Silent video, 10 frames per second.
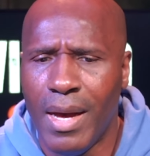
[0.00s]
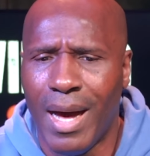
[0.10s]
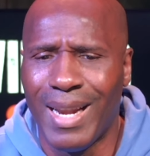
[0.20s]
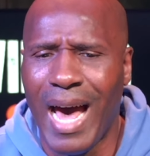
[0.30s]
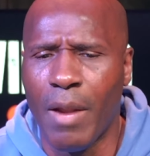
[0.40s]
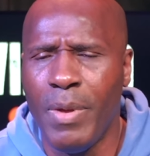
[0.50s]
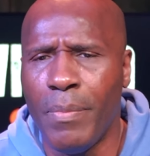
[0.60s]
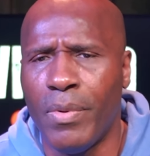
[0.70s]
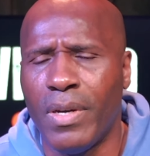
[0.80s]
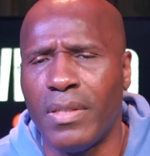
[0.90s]
A lot of
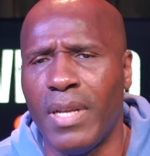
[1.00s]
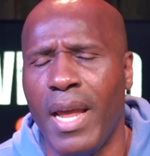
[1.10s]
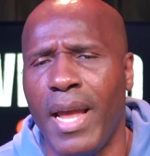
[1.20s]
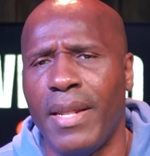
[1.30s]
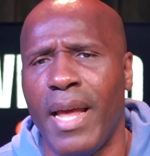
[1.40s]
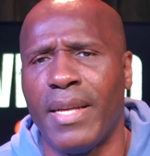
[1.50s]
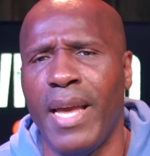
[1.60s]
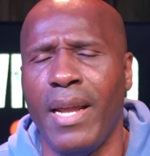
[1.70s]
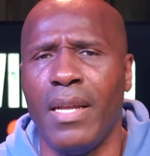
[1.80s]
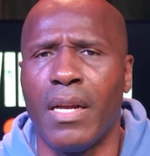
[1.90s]
people are saying that
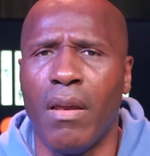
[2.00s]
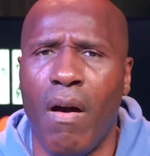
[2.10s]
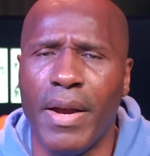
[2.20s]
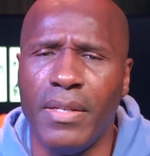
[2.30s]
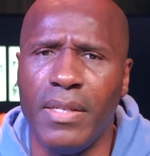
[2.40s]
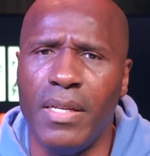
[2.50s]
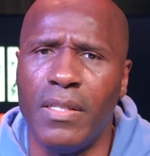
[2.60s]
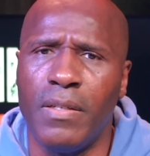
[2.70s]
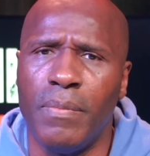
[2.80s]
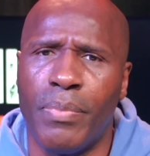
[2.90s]
Caitlin Clark is getting
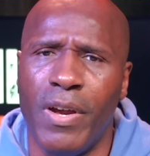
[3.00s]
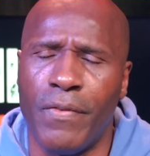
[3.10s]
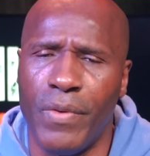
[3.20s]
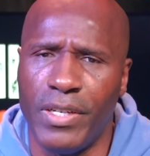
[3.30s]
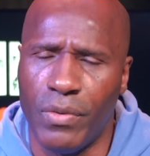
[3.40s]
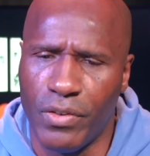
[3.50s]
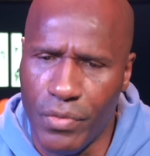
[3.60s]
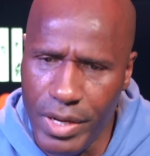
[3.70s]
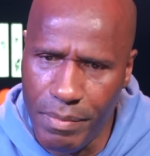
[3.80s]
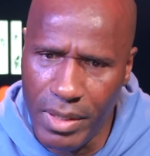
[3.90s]
preferential
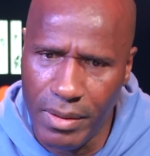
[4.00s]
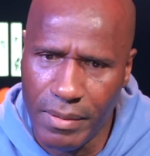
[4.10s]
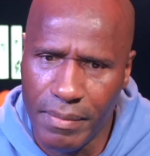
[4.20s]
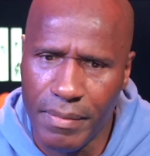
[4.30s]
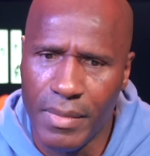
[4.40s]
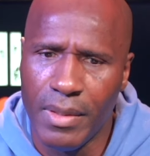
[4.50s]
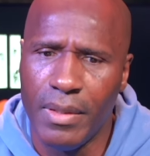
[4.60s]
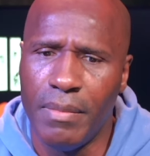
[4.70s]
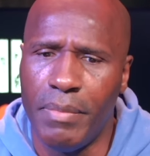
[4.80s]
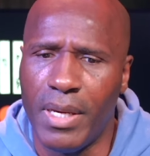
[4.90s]
treatment
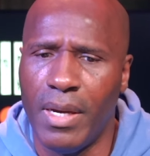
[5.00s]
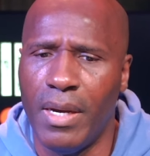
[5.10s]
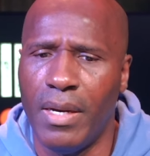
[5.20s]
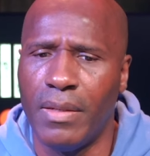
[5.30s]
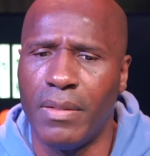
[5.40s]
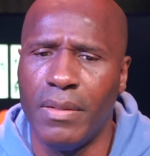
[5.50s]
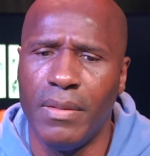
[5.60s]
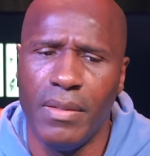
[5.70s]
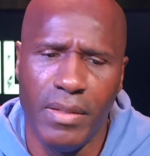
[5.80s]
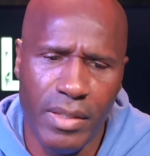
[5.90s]
because
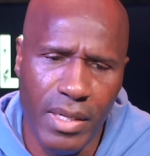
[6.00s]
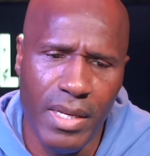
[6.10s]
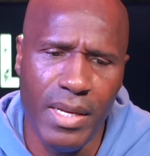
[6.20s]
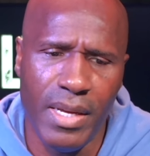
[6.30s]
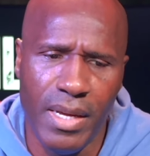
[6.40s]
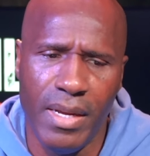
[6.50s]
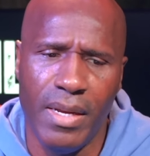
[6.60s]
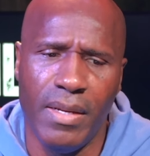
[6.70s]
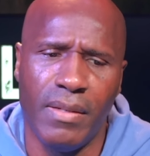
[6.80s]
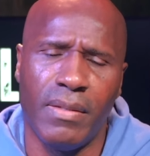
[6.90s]
she
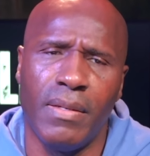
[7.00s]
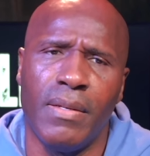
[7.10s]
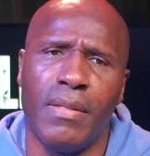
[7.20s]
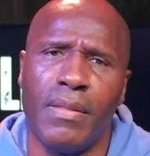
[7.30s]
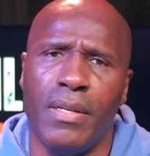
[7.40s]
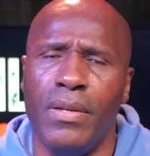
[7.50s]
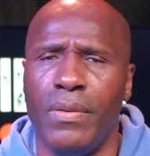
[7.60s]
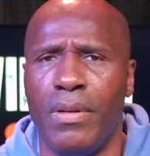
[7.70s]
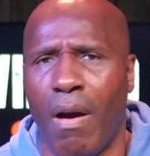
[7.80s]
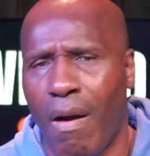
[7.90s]
is the new
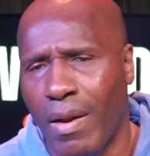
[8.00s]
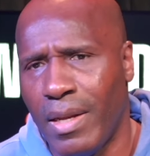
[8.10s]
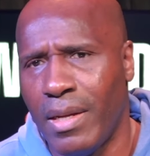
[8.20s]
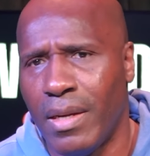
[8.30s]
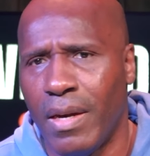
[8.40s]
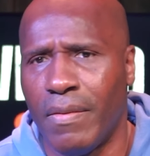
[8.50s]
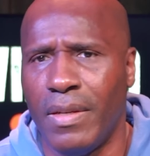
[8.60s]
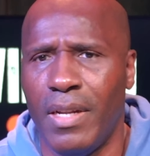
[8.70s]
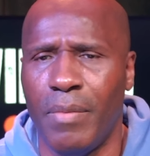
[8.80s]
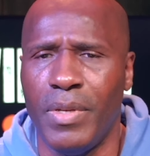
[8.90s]
darling of the
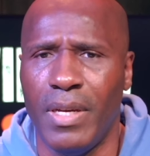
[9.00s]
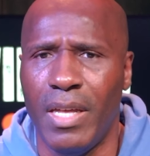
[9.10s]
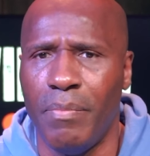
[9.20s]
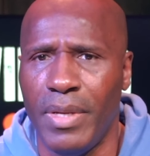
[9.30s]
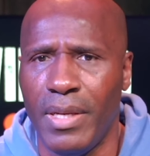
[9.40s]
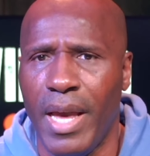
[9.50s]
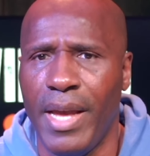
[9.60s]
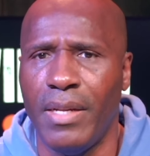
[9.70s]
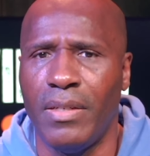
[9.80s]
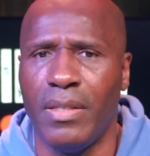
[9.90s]

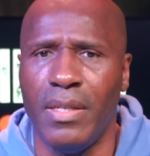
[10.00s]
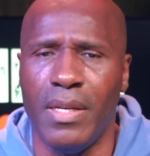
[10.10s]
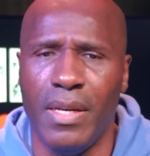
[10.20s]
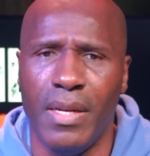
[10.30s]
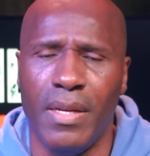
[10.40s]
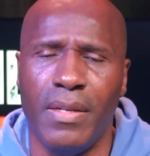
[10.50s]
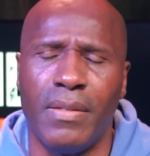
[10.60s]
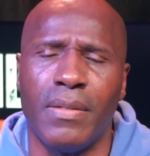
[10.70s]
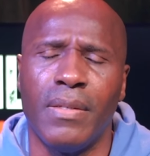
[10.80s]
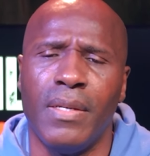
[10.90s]
WNBA. She is,